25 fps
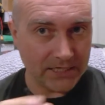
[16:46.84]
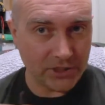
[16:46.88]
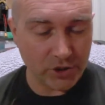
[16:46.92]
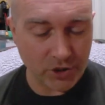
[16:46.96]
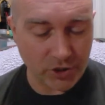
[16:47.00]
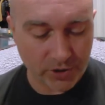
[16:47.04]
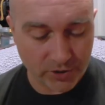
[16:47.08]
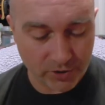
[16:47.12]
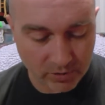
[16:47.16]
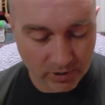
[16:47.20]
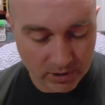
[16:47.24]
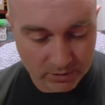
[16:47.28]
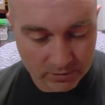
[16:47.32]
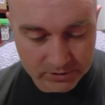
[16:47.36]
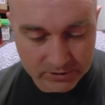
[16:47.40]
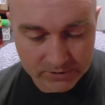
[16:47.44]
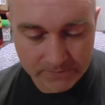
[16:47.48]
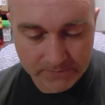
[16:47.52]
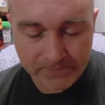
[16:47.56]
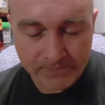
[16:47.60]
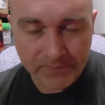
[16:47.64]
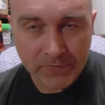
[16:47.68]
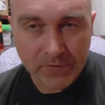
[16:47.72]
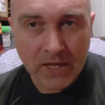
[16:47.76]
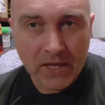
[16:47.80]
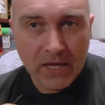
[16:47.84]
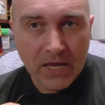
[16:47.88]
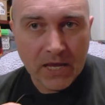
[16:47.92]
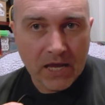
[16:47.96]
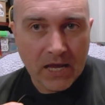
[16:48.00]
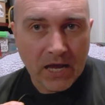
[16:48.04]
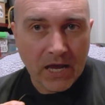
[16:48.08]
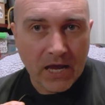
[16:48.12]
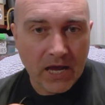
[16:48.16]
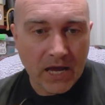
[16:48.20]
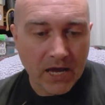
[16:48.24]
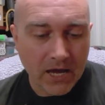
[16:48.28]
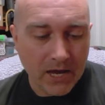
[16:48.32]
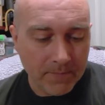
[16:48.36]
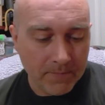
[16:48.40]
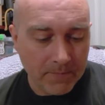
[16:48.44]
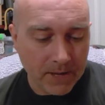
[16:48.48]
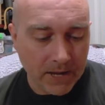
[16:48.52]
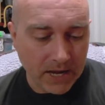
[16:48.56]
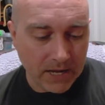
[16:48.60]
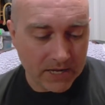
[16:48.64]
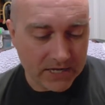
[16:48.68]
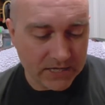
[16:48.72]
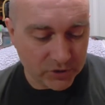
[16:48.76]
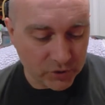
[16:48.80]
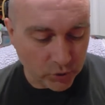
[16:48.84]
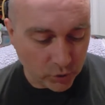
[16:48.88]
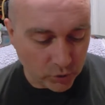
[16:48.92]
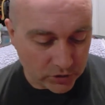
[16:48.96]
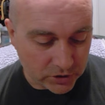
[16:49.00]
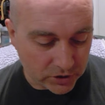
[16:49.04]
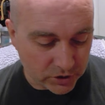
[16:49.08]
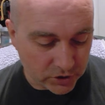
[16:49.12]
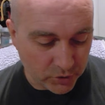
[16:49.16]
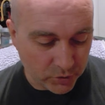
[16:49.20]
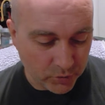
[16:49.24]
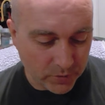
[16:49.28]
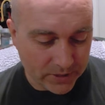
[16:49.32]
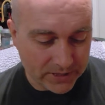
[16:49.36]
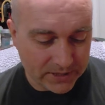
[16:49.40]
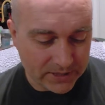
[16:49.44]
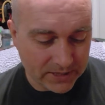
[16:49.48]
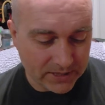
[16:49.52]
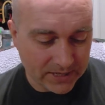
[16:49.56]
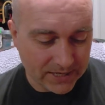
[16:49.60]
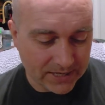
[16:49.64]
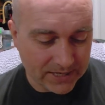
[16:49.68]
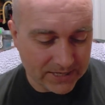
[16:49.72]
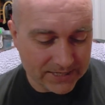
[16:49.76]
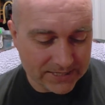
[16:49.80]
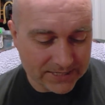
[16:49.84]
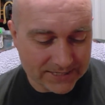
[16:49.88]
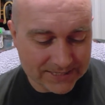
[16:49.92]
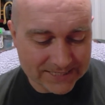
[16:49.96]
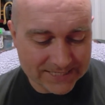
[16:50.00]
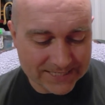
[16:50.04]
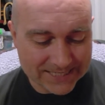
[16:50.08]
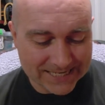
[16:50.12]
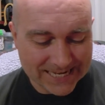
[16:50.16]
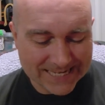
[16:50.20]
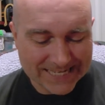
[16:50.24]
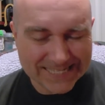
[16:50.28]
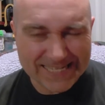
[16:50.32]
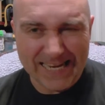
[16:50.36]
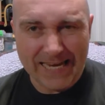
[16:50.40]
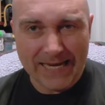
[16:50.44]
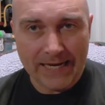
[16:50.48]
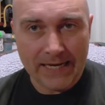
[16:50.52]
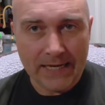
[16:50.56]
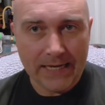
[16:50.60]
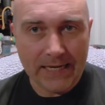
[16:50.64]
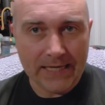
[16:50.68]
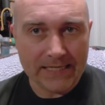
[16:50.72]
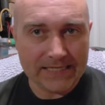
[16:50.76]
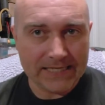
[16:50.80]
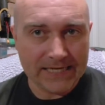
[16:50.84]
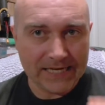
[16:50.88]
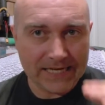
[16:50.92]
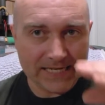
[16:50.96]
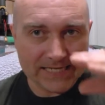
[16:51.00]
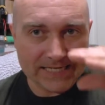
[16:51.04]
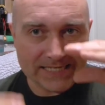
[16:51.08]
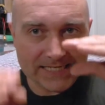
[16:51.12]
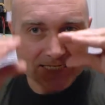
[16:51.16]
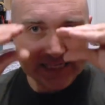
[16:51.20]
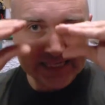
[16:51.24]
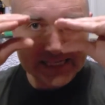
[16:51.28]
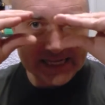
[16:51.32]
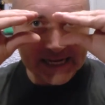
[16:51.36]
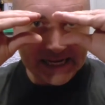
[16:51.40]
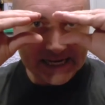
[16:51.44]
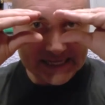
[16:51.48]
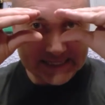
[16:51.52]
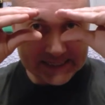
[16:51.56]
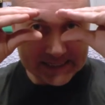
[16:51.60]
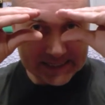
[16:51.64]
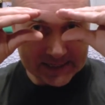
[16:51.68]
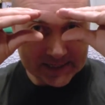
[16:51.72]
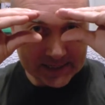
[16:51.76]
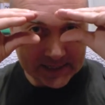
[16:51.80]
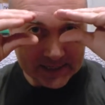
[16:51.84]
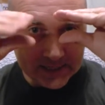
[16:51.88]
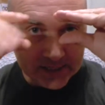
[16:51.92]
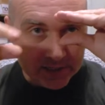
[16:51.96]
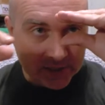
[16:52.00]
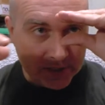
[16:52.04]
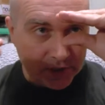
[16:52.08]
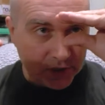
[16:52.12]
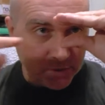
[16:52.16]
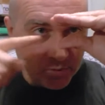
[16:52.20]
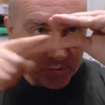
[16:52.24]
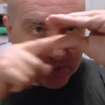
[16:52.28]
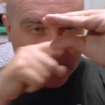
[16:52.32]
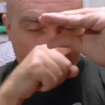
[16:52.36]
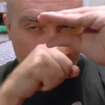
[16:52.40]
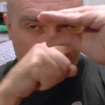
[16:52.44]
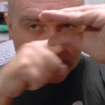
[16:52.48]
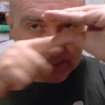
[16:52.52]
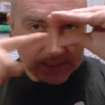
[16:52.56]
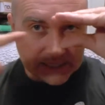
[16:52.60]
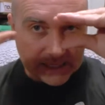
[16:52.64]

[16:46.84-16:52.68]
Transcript: each other out. And it's all to do with slitting. It's like a slit. So in this